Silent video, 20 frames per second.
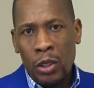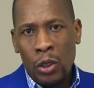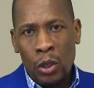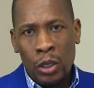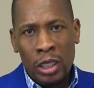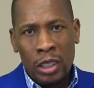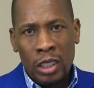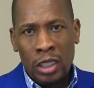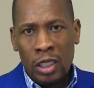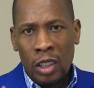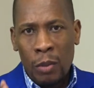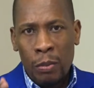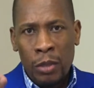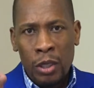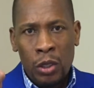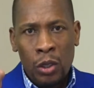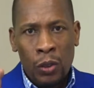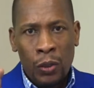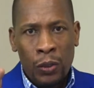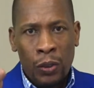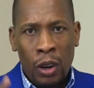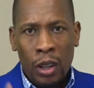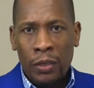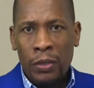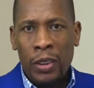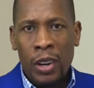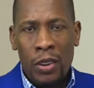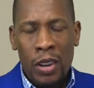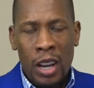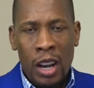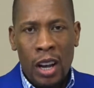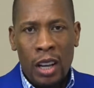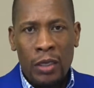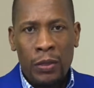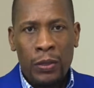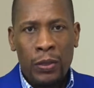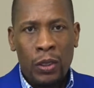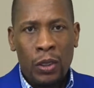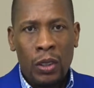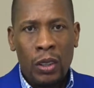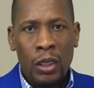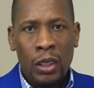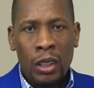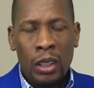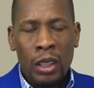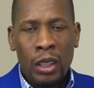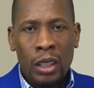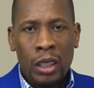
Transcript: I know this is something you fought very hard for.